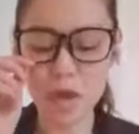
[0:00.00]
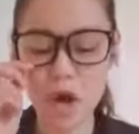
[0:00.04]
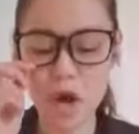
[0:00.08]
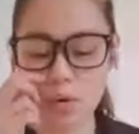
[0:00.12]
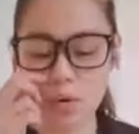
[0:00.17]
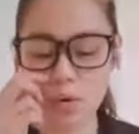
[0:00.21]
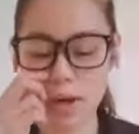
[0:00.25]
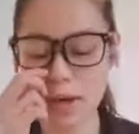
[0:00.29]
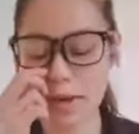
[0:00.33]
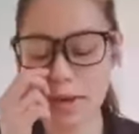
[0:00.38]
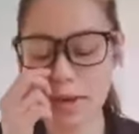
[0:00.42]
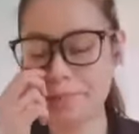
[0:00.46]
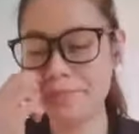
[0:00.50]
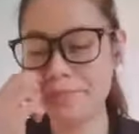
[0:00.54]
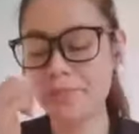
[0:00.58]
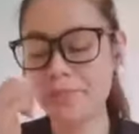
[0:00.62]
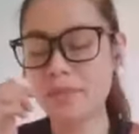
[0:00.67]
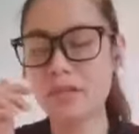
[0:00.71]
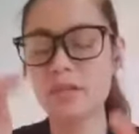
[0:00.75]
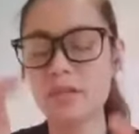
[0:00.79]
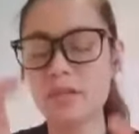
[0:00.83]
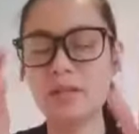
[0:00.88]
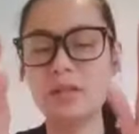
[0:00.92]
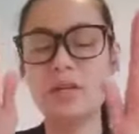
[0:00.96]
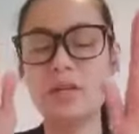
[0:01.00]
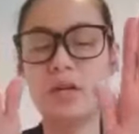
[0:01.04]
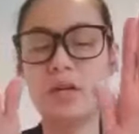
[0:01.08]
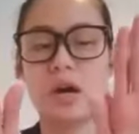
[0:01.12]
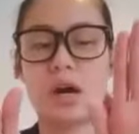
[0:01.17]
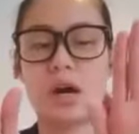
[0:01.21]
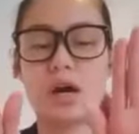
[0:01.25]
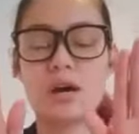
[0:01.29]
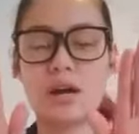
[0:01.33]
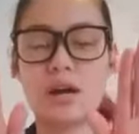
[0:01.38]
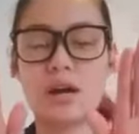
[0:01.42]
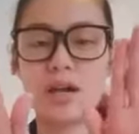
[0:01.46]
Okay,
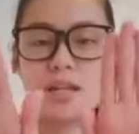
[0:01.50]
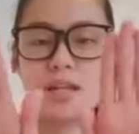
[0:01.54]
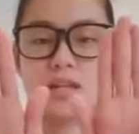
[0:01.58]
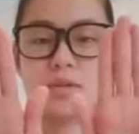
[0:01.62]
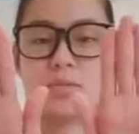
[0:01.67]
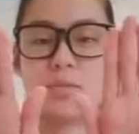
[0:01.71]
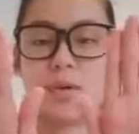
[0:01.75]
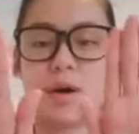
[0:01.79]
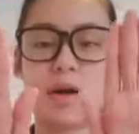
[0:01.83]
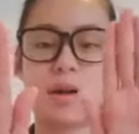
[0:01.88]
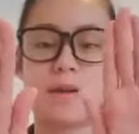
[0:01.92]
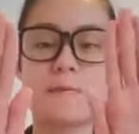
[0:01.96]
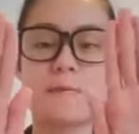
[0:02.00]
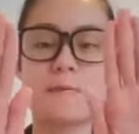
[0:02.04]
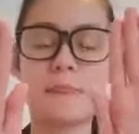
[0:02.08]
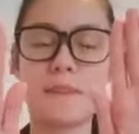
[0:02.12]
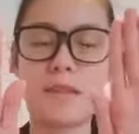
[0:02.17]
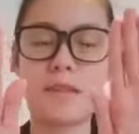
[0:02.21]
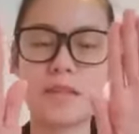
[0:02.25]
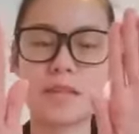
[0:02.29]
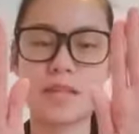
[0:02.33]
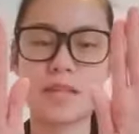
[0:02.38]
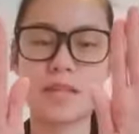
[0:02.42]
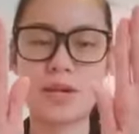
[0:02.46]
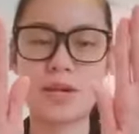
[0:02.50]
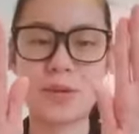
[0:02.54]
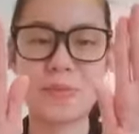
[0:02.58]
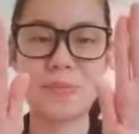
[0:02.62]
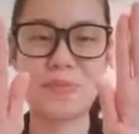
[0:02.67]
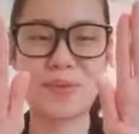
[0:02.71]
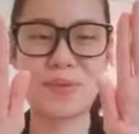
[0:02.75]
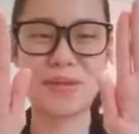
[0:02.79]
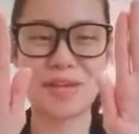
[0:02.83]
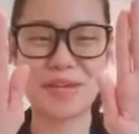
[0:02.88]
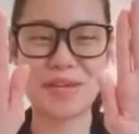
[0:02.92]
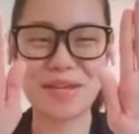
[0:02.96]
our next one is going to
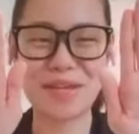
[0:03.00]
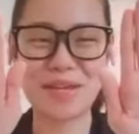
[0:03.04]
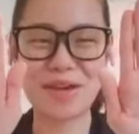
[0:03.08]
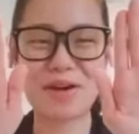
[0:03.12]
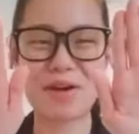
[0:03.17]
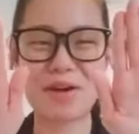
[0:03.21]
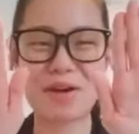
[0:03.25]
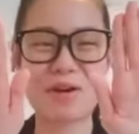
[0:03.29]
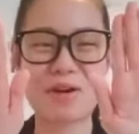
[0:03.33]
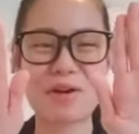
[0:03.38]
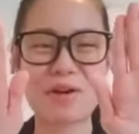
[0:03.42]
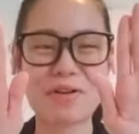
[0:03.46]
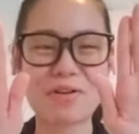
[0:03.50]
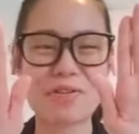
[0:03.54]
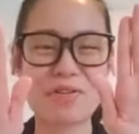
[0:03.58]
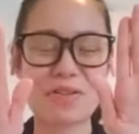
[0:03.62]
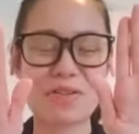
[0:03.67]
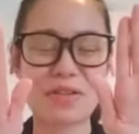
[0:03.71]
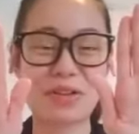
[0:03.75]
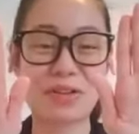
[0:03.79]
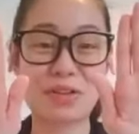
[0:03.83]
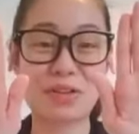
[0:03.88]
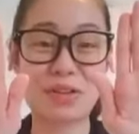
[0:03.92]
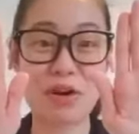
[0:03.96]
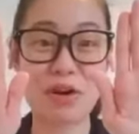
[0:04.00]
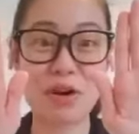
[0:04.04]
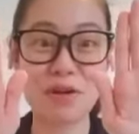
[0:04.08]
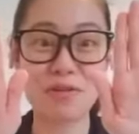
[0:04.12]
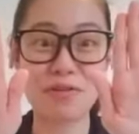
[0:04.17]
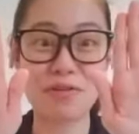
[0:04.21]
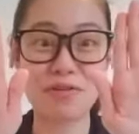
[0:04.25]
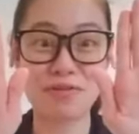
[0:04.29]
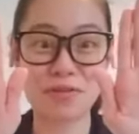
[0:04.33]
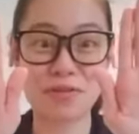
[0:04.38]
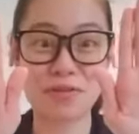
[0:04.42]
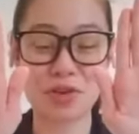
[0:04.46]
be our
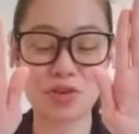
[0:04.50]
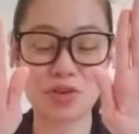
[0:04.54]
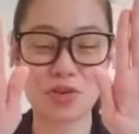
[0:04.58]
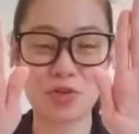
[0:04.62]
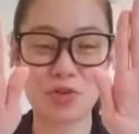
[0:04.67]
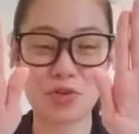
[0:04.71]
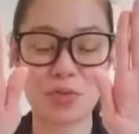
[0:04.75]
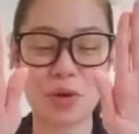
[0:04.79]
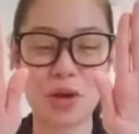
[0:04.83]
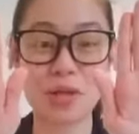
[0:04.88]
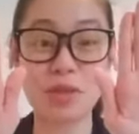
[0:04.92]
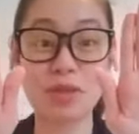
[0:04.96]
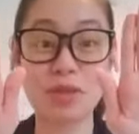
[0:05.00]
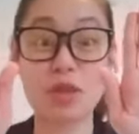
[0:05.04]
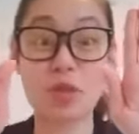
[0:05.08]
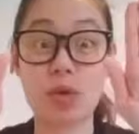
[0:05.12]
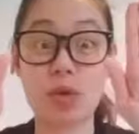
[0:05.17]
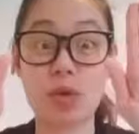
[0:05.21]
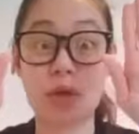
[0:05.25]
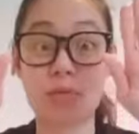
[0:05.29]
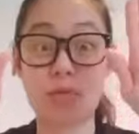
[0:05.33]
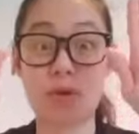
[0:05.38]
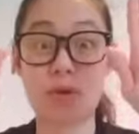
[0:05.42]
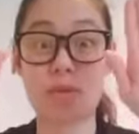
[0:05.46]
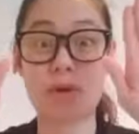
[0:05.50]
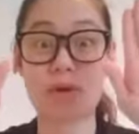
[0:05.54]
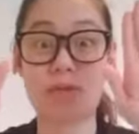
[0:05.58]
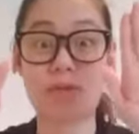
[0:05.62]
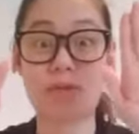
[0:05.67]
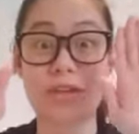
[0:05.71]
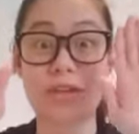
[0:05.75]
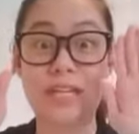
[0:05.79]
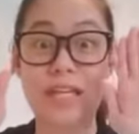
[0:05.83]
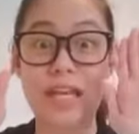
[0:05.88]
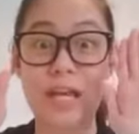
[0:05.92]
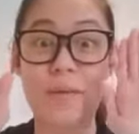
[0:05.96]
long finger one, the one where we're
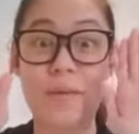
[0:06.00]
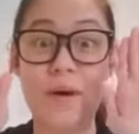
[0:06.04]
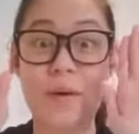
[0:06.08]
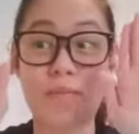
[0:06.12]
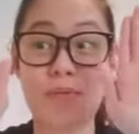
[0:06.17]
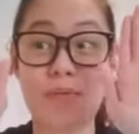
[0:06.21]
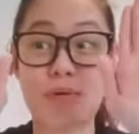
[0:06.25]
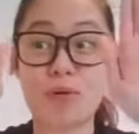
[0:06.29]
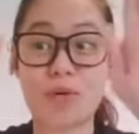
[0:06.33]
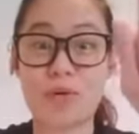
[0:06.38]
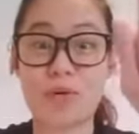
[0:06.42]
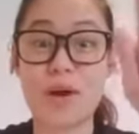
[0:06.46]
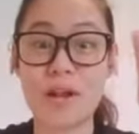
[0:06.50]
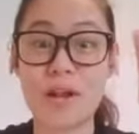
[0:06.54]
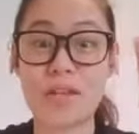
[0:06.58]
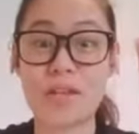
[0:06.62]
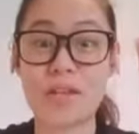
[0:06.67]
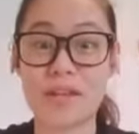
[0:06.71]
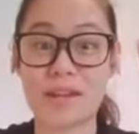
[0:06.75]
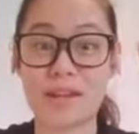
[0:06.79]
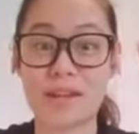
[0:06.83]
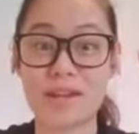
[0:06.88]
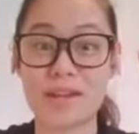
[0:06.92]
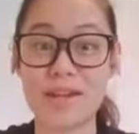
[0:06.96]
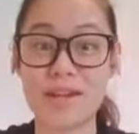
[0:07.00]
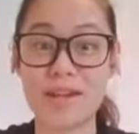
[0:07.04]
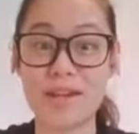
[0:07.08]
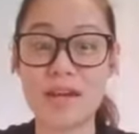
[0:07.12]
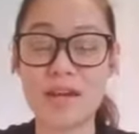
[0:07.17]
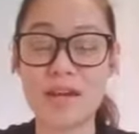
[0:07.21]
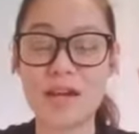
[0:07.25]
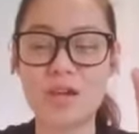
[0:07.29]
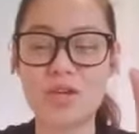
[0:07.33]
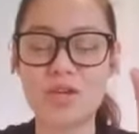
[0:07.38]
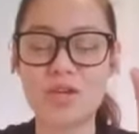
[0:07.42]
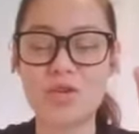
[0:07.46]
thinking about pressing
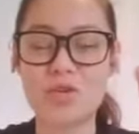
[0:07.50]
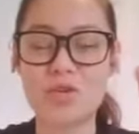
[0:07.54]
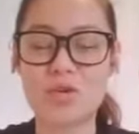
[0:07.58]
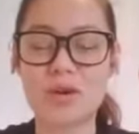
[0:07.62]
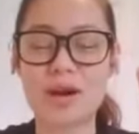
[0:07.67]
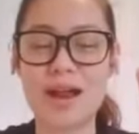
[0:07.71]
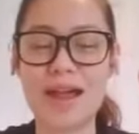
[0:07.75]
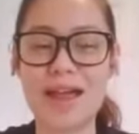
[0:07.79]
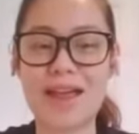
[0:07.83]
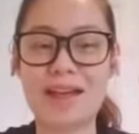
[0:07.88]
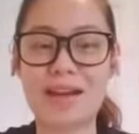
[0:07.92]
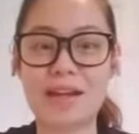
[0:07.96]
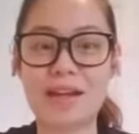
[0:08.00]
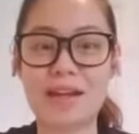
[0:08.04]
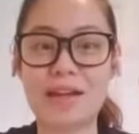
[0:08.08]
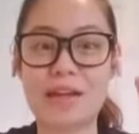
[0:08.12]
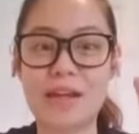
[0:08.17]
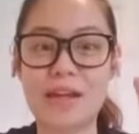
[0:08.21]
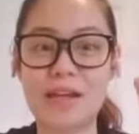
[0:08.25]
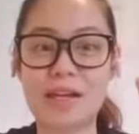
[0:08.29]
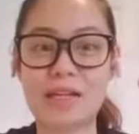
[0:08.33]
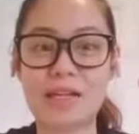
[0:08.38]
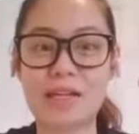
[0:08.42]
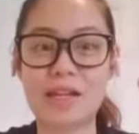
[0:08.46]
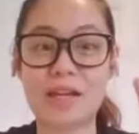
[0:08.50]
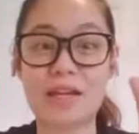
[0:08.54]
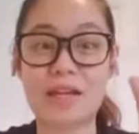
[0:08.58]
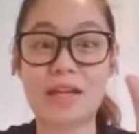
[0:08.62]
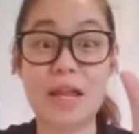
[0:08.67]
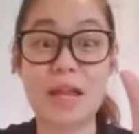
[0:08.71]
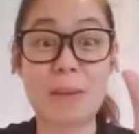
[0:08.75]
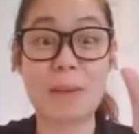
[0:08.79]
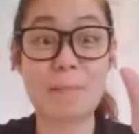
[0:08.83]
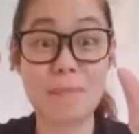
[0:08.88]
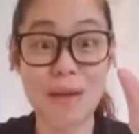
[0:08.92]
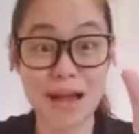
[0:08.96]
your hand against like
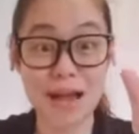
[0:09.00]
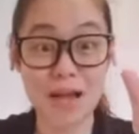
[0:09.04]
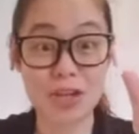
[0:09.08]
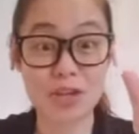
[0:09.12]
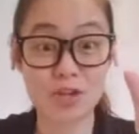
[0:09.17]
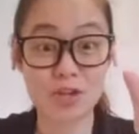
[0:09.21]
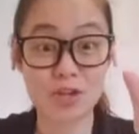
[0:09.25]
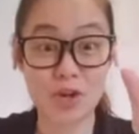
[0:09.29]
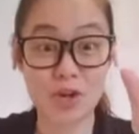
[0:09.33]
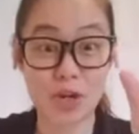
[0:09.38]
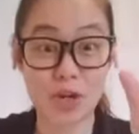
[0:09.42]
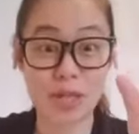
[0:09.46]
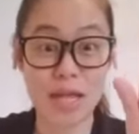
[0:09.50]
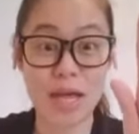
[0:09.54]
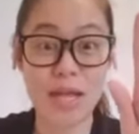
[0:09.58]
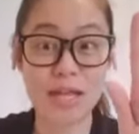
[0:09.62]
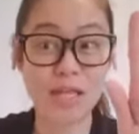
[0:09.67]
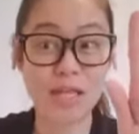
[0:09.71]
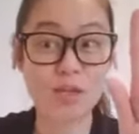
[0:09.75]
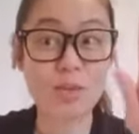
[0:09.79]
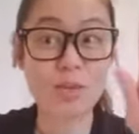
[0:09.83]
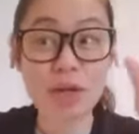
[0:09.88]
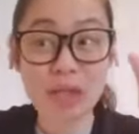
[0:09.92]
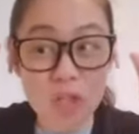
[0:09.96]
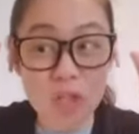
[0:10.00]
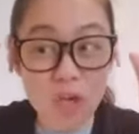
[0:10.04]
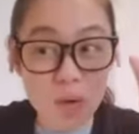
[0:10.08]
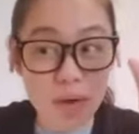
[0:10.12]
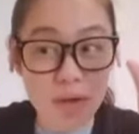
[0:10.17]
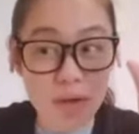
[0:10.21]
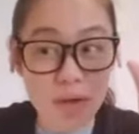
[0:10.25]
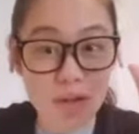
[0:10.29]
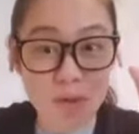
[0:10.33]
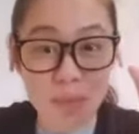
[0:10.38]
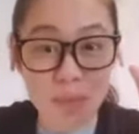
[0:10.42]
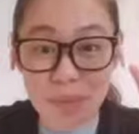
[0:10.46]
an imaginary glass window
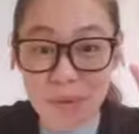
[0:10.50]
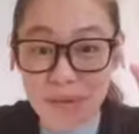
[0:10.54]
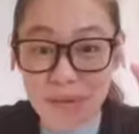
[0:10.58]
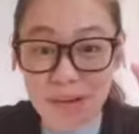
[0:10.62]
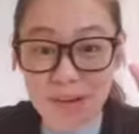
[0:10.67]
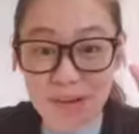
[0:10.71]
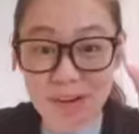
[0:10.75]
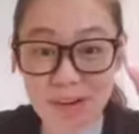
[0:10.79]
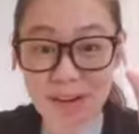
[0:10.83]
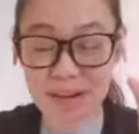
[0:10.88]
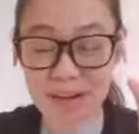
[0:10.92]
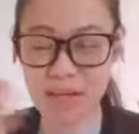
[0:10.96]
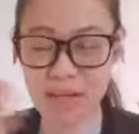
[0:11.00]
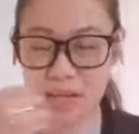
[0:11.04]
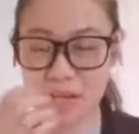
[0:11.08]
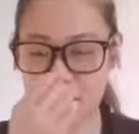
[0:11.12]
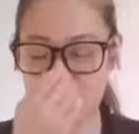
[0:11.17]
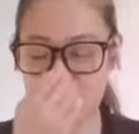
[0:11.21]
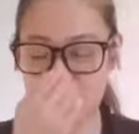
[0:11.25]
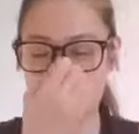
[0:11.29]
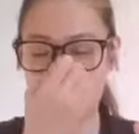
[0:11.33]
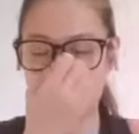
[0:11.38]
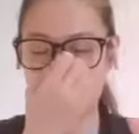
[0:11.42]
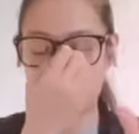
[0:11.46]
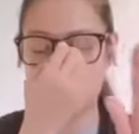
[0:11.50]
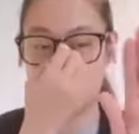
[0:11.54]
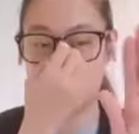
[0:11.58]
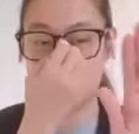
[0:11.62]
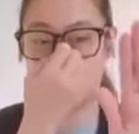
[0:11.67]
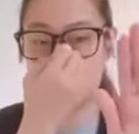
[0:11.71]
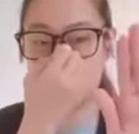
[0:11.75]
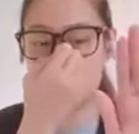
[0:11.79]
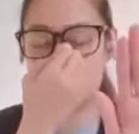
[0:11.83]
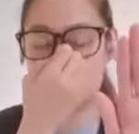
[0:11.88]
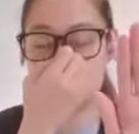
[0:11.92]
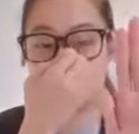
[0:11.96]
and you're peering inside the
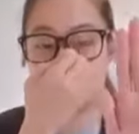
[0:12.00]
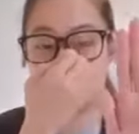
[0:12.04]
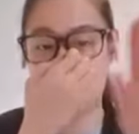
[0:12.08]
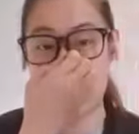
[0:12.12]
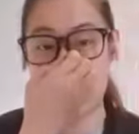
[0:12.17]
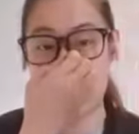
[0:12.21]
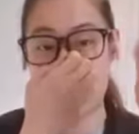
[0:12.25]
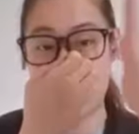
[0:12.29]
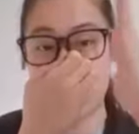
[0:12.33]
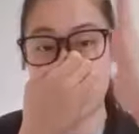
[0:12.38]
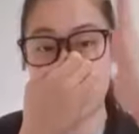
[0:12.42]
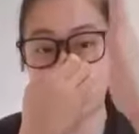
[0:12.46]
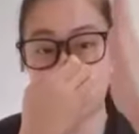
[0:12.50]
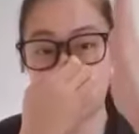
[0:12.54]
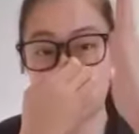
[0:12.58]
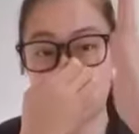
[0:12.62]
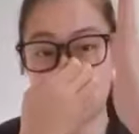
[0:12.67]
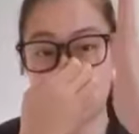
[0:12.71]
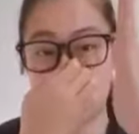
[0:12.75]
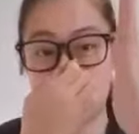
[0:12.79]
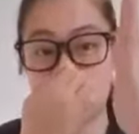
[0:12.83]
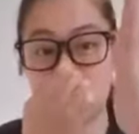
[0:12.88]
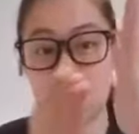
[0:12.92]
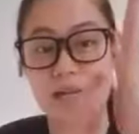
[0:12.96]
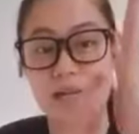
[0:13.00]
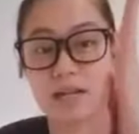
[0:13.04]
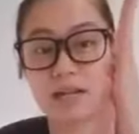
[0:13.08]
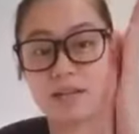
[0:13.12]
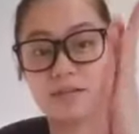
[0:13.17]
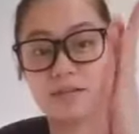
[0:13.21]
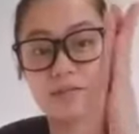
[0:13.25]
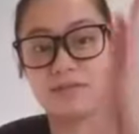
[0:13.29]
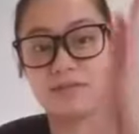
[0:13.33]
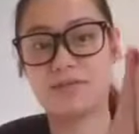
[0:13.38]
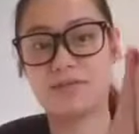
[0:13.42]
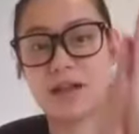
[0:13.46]
window. So your hand is
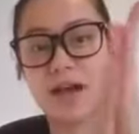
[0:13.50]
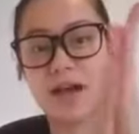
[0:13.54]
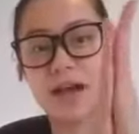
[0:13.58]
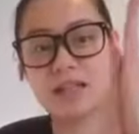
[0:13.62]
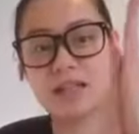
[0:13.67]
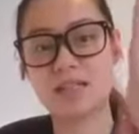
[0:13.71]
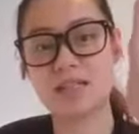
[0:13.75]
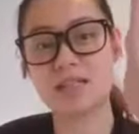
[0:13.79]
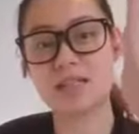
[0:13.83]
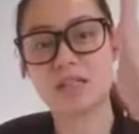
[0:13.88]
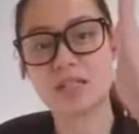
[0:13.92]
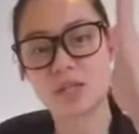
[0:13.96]
nice and flat.